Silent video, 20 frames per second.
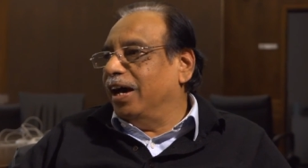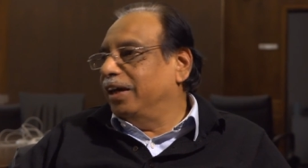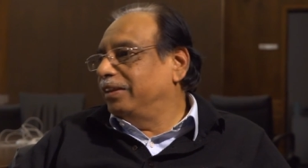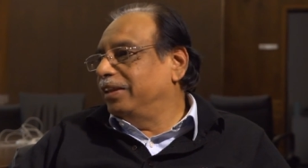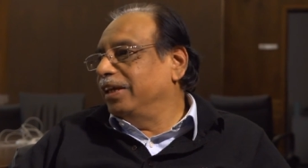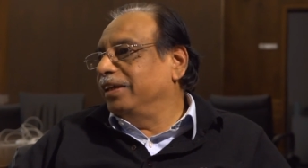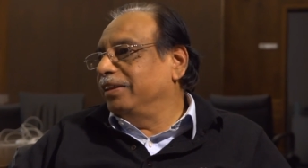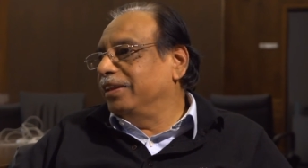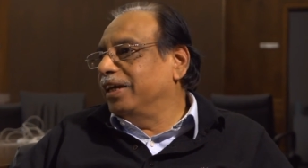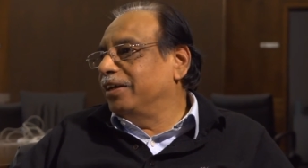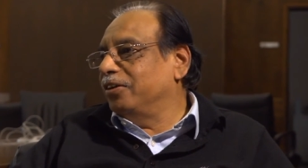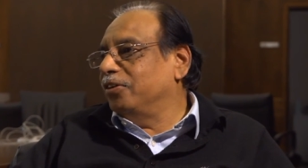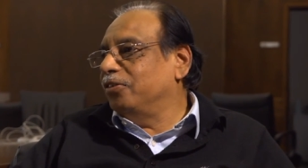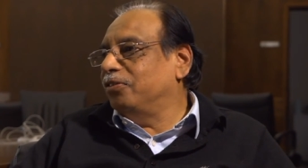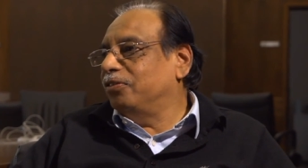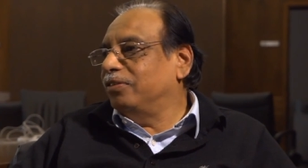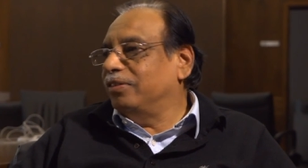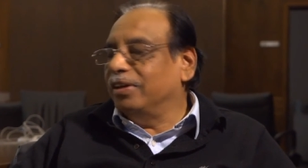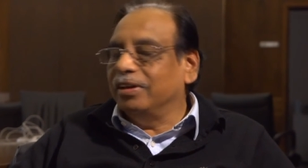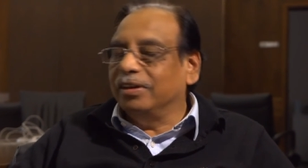I think that
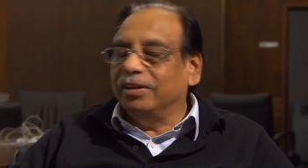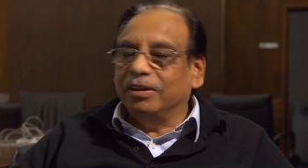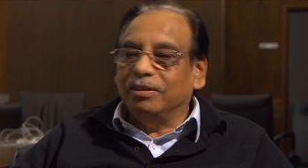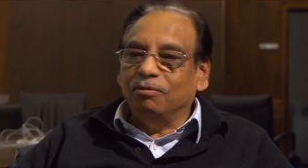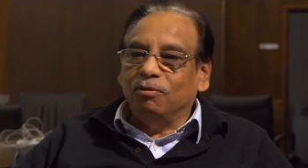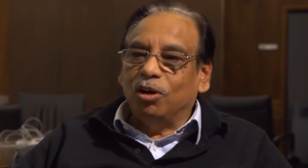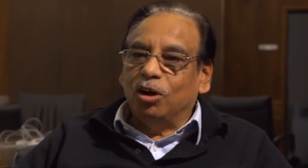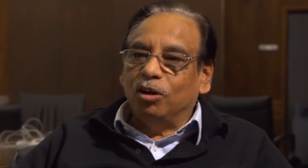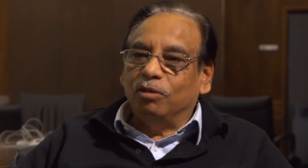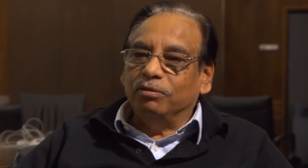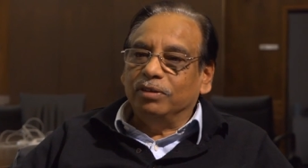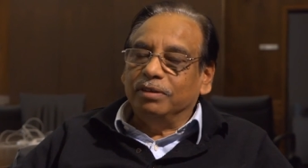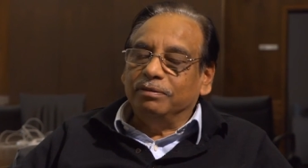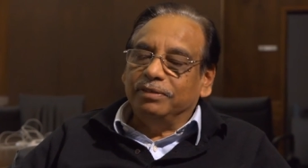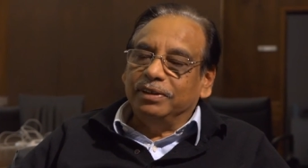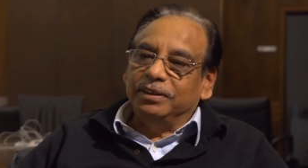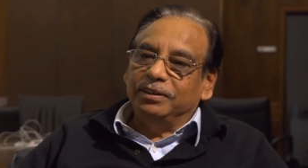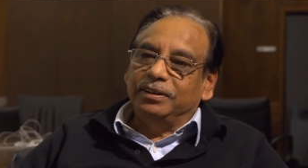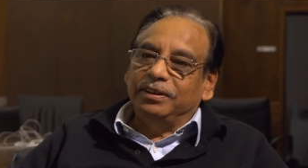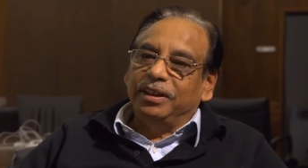is one of the
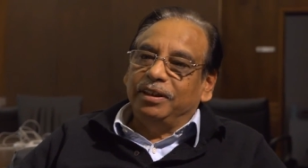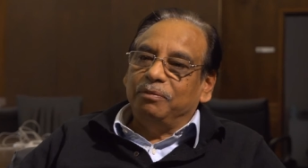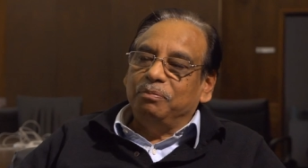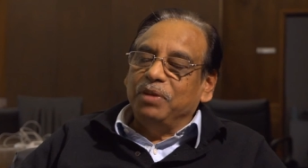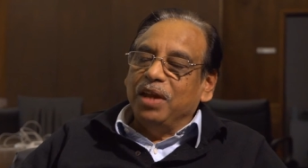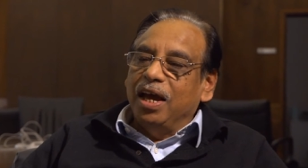first thing.